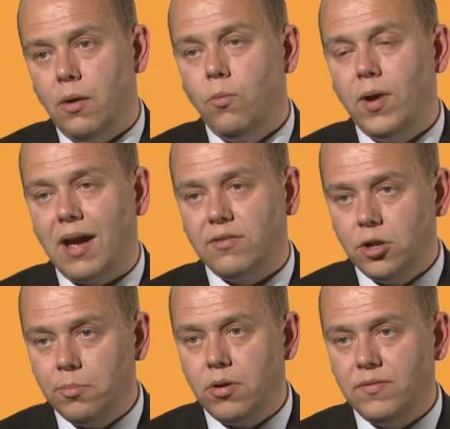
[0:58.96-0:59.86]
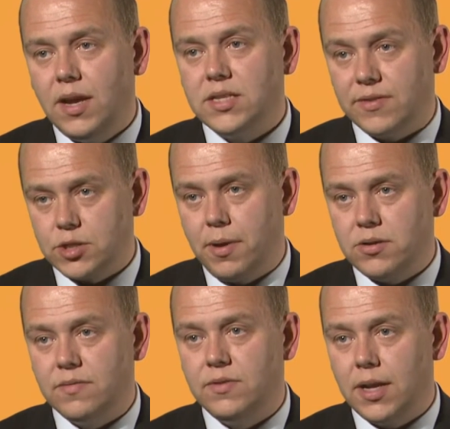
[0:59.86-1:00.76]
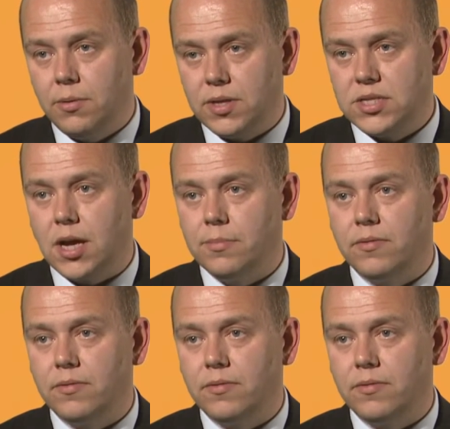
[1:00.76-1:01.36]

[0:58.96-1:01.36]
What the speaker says: We have a number of years of experience of dealing with this type